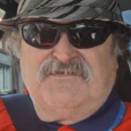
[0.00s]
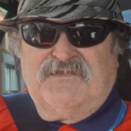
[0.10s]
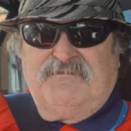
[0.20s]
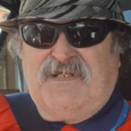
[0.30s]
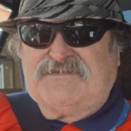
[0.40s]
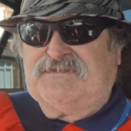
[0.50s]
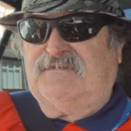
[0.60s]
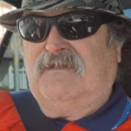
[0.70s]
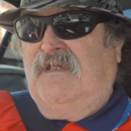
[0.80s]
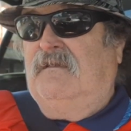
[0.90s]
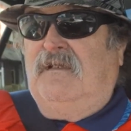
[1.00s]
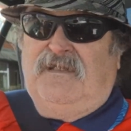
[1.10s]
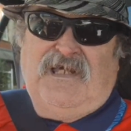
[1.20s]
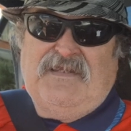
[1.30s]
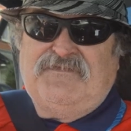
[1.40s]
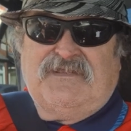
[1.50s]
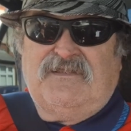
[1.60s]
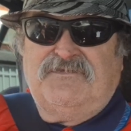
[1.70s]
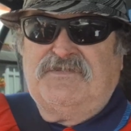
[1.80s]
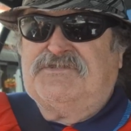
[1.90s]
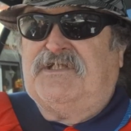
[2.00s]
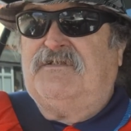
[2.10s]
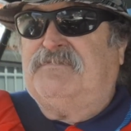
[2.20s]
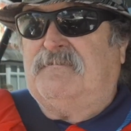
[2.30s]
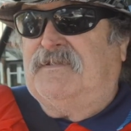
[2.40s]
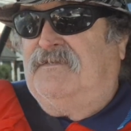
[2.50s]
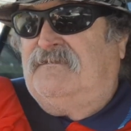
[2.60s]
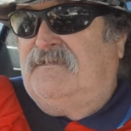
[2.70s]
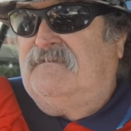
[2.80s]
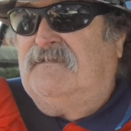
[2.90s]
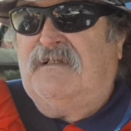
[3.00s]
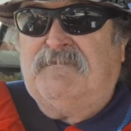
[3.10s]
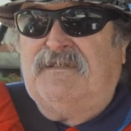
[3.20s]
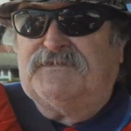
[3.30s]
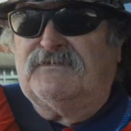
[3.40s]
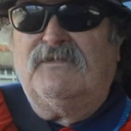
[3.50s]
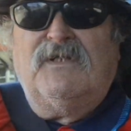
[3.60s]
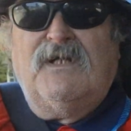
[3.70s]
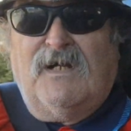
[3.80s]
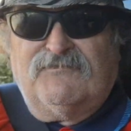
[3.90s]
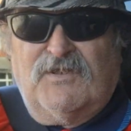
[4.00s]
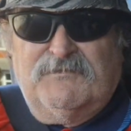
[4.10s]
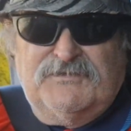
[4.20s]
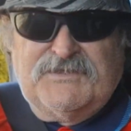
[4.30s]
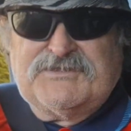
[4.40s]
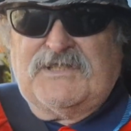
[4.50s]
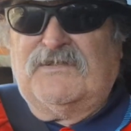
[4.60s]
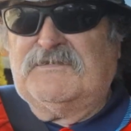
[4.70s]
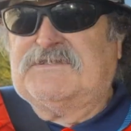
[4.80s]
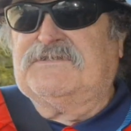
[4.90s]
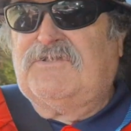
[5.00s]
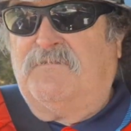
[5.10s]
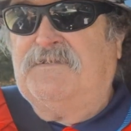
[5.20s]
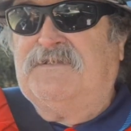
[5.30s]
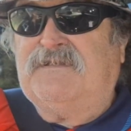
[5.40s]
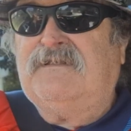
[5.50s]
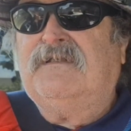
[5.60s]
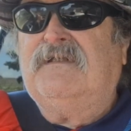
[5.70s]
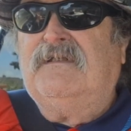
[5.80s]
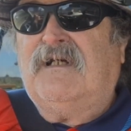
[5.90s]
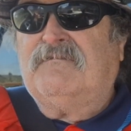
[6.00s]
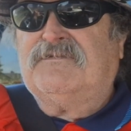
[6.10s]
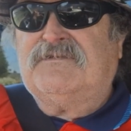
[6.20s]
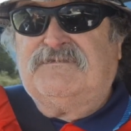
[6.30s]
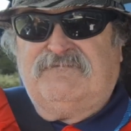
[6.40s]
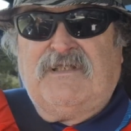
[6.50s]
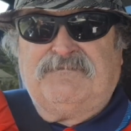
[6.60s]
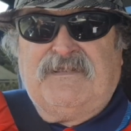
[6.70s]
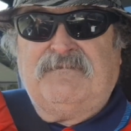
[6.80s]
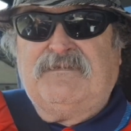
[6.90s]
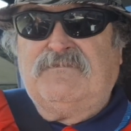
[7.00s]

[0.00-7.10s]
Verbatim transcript: of the past. And I have to get another channel probably, I don't know. I might do. I've got my other channel, which is comedy. I'm going to develop that a bit